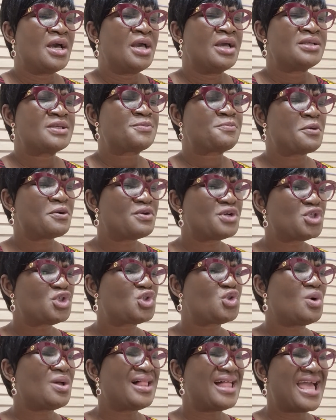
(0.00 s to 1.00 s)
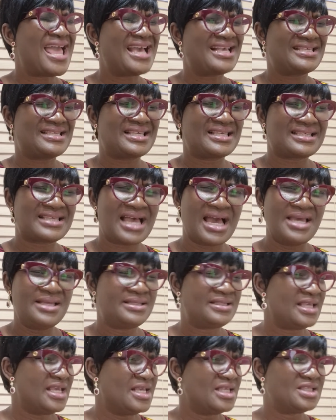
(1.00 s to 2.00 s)
Spiritual
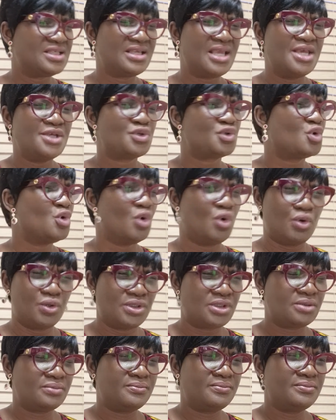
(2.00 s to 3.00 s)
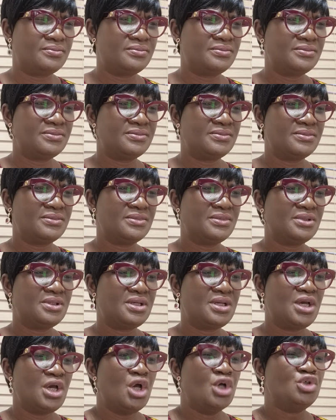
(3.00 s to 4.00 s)
exercise is, is good.
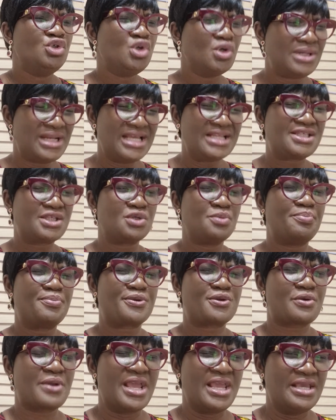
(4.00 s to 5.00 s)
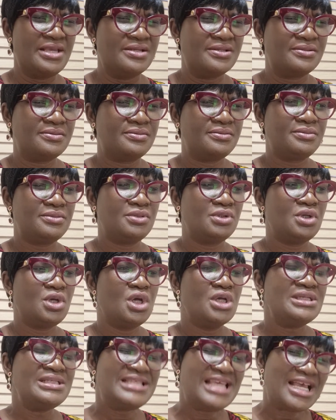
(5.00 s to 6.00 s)
You need to pray.
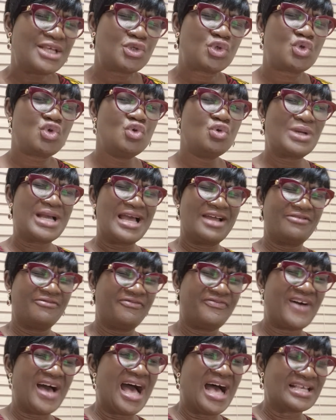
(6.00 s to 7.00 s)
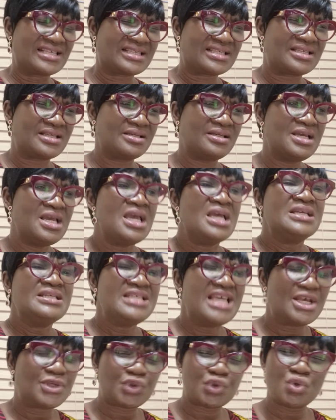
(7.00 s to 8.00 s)
Yes, you can fast.
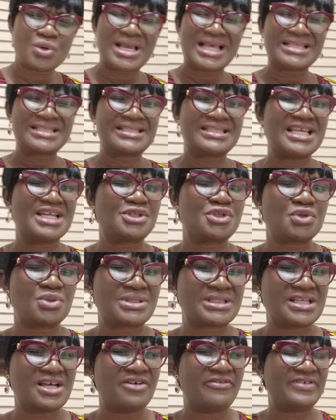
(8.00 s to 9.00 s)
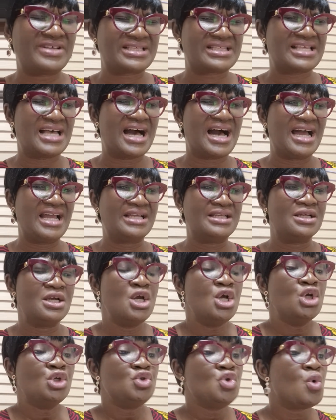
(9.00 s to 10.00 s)
Yes, you can set yourself aside
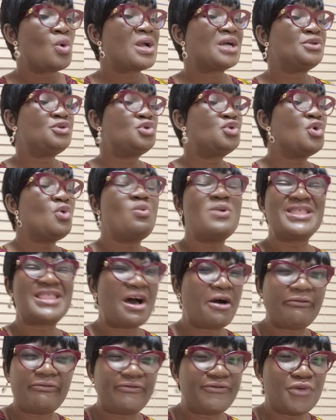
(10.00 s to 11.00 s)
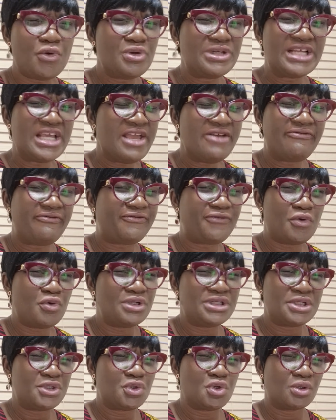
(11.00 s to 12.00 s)
you can do without food if
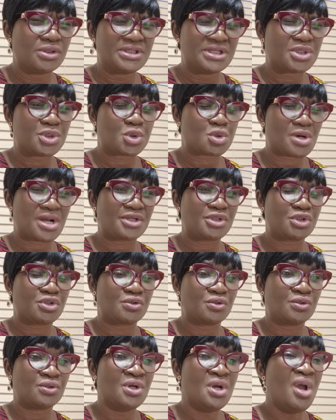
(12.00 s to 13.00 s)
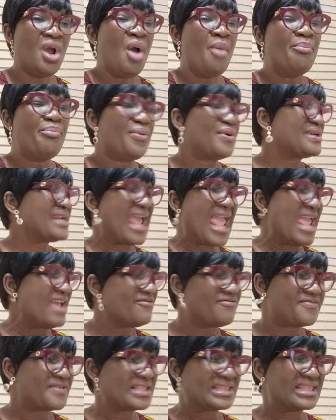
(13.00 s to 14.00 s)
food is your distraction. But
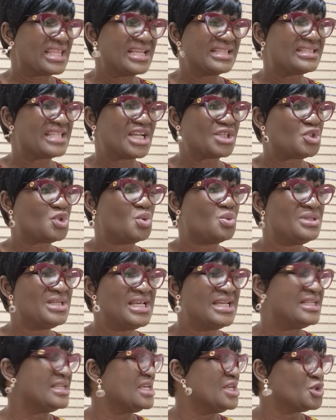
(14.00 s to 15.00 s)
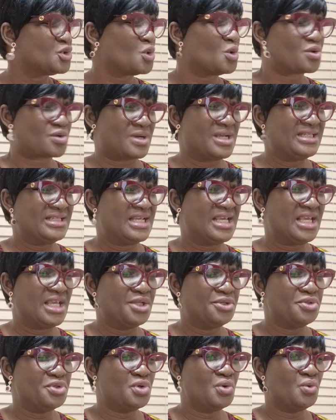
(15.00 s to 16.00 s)
everything that you need is already
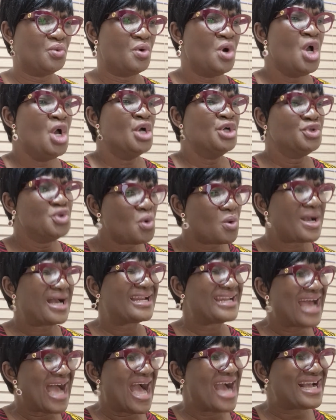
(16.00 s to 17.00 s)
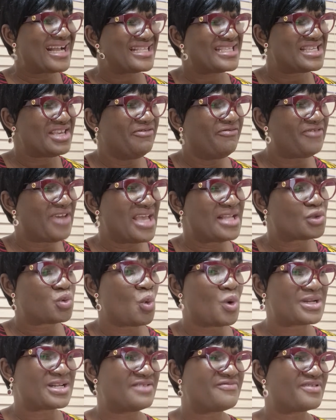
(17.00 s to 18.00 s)
in you. You can activate
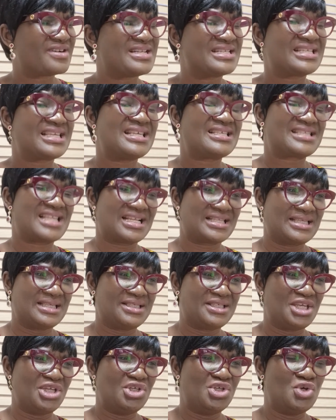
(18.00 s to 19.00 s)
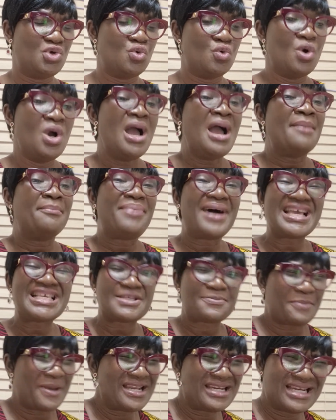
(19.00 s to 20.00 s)
whatever it is that is in you by
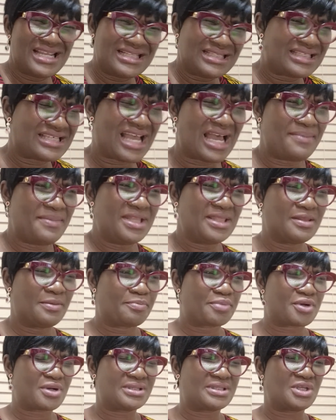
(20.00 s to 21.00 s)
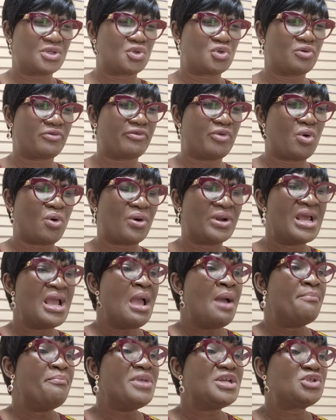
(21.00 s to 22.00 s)
spending time in the presence of God.
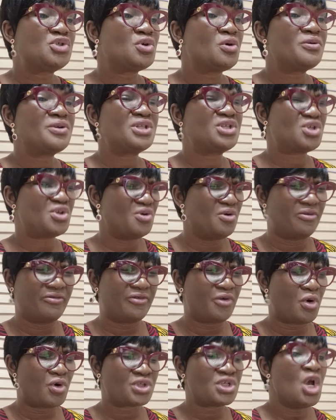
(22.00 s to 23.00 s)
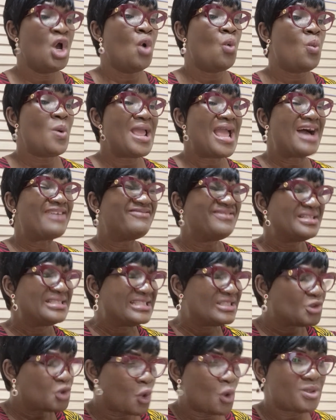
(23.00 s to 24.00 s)
Majority of us, we
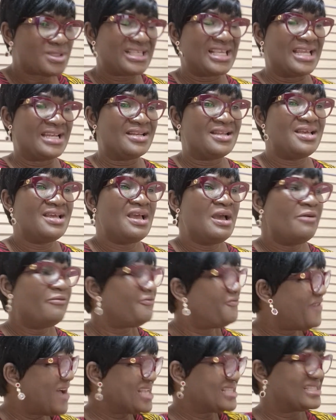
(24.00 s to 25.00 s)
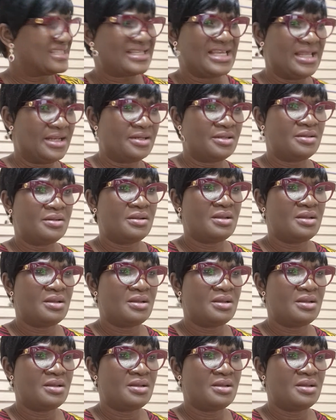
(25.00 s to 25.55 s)
have chosen fasting